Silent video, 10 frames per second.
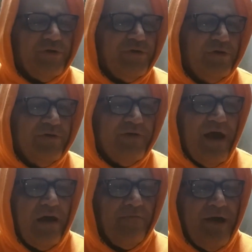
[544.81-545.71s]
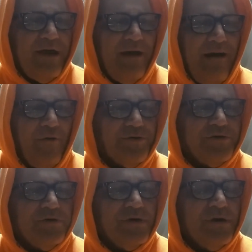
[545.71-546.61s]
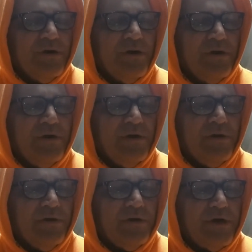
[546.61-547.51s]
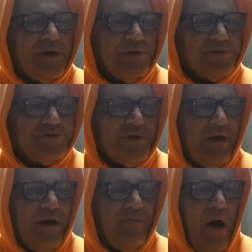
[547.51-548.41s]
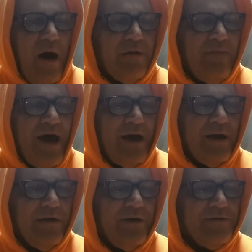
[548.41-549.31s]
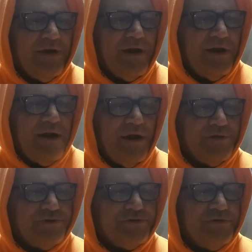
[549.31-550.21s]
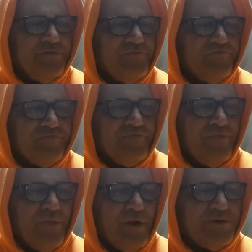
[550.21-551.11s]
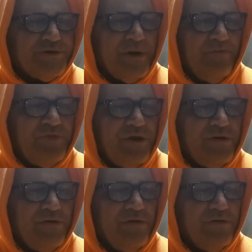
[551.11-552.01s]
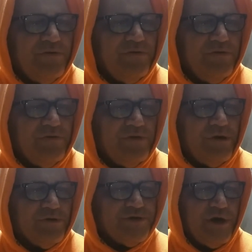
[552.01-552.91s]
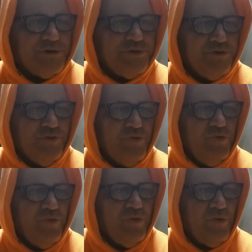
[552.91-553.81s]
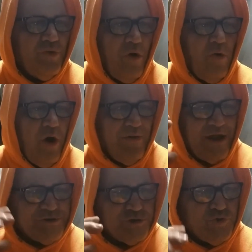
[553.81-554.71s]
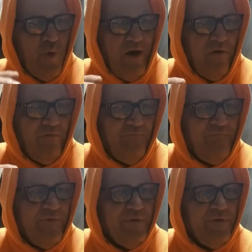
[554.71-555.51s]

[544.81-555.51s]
The only thing I can make out is automatic. Then it has something that looks like a 2. Oh, that's a 12.